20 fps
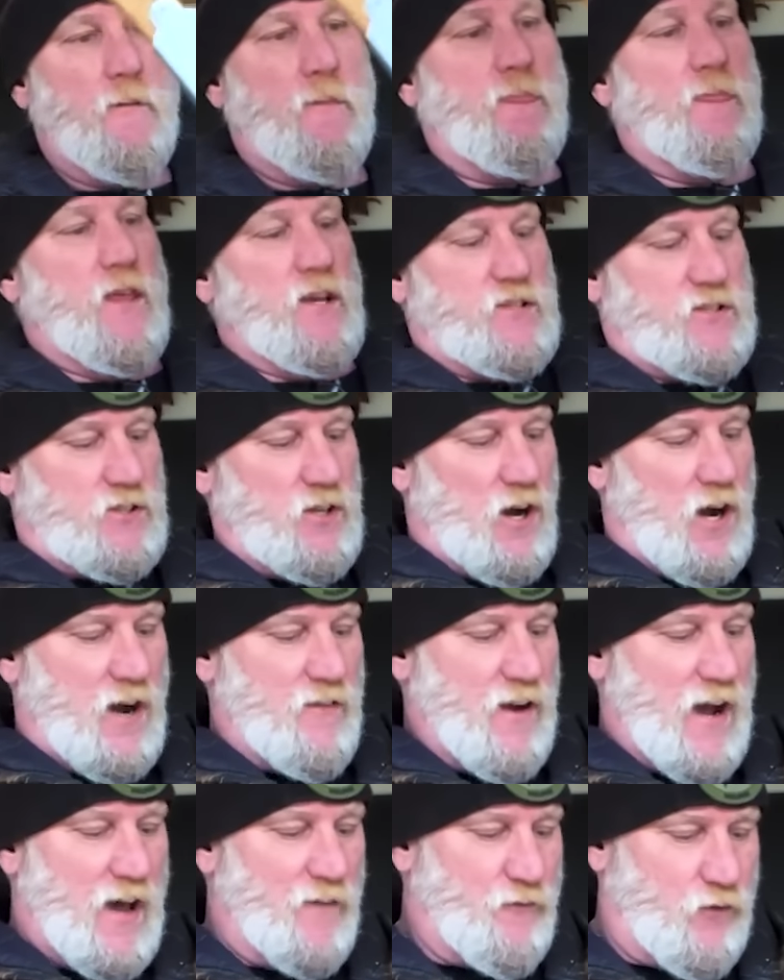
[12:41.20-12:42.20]
This saw I've
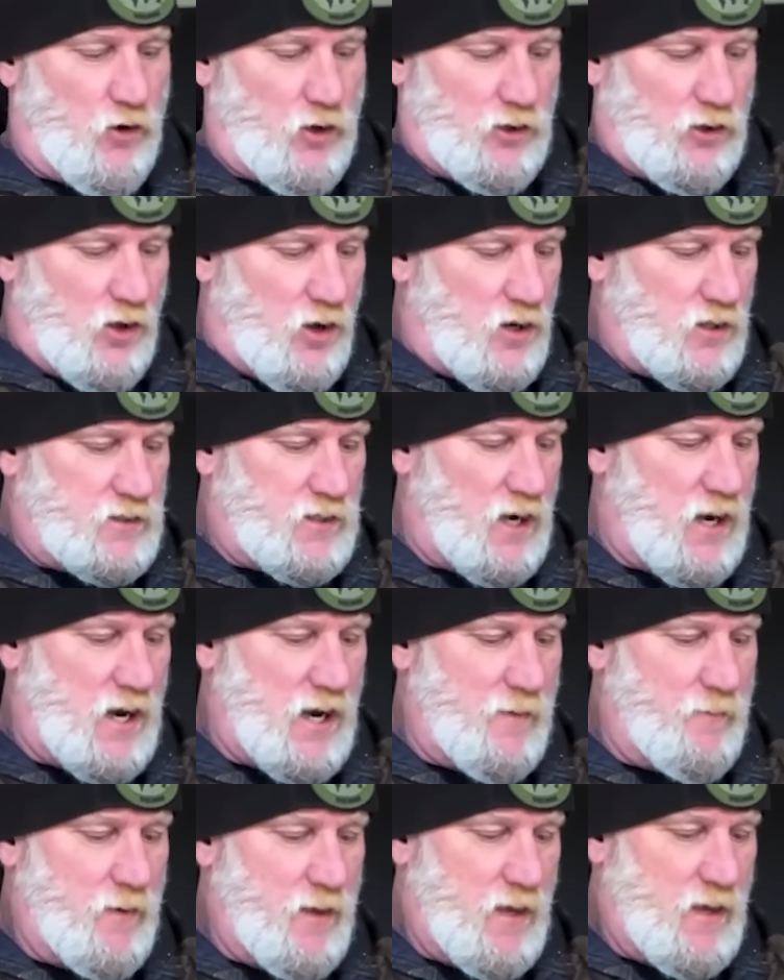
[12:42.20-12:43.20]
had for a long
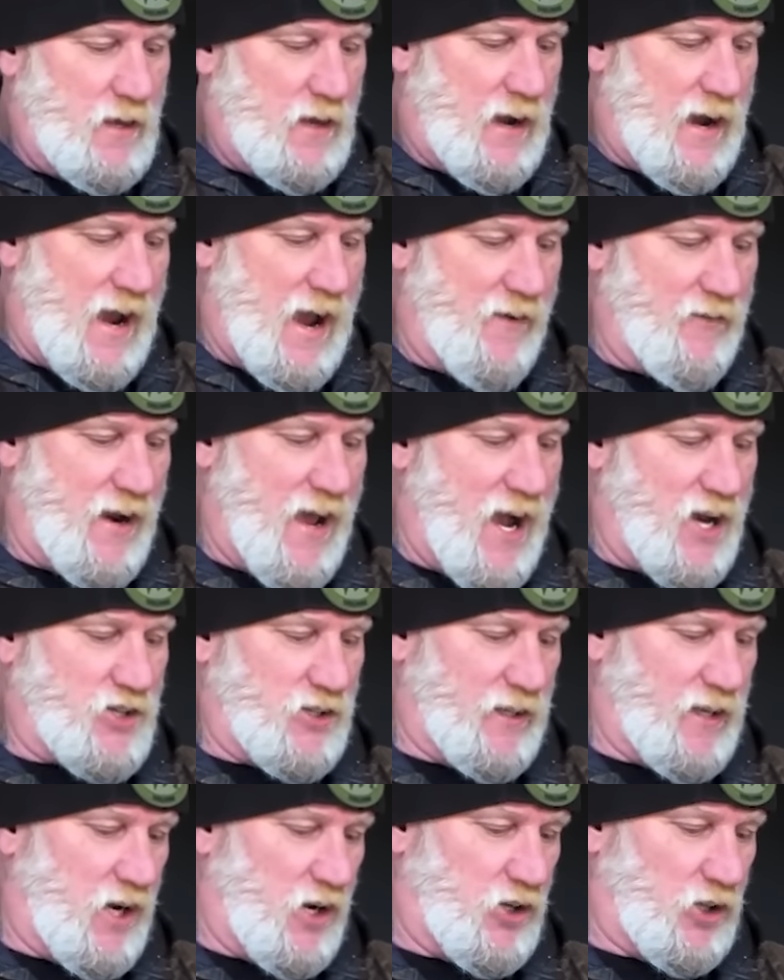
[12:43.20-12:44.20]
time. I have it
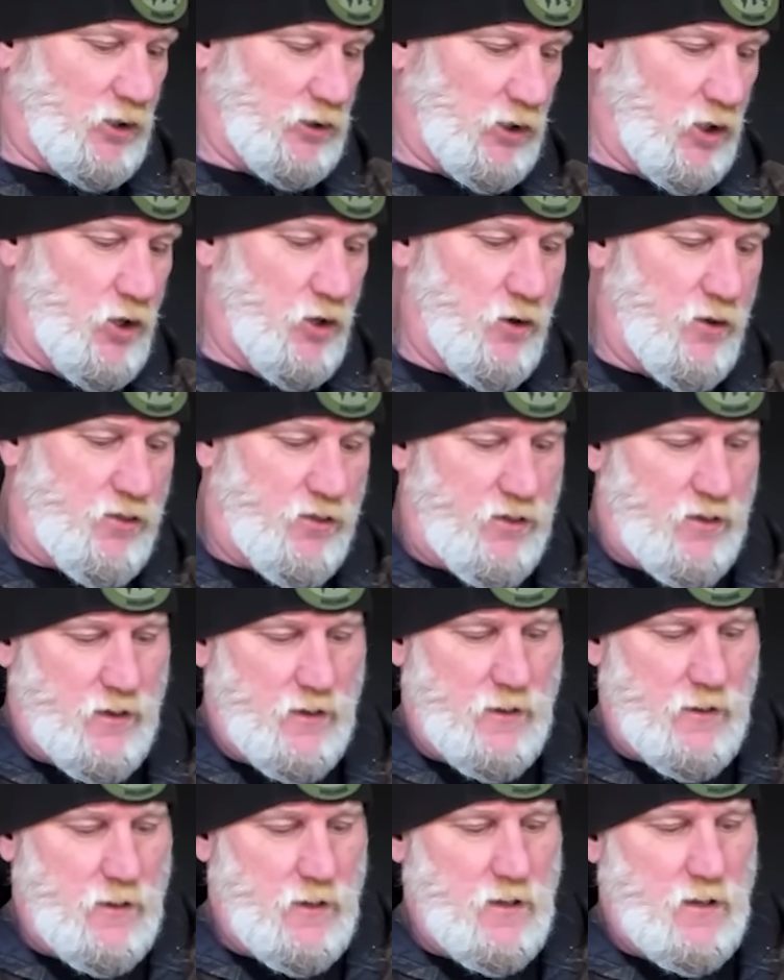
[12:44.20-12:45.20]
actually in a Duluth
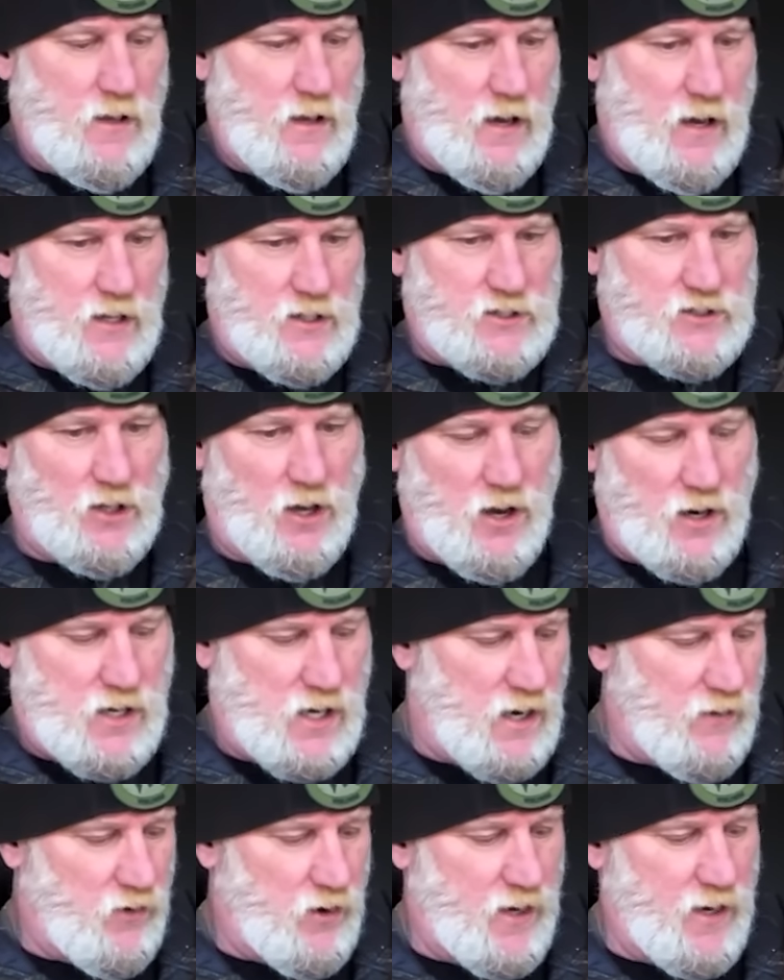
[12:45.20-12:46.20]
uh, saw
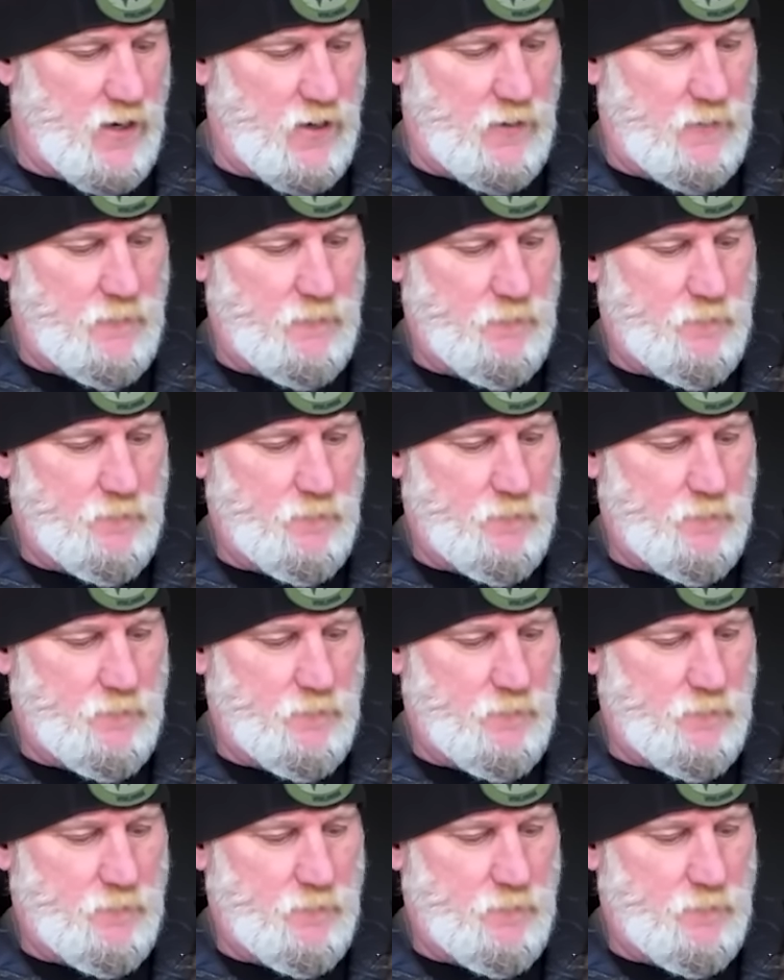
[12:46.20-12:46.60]
cover here.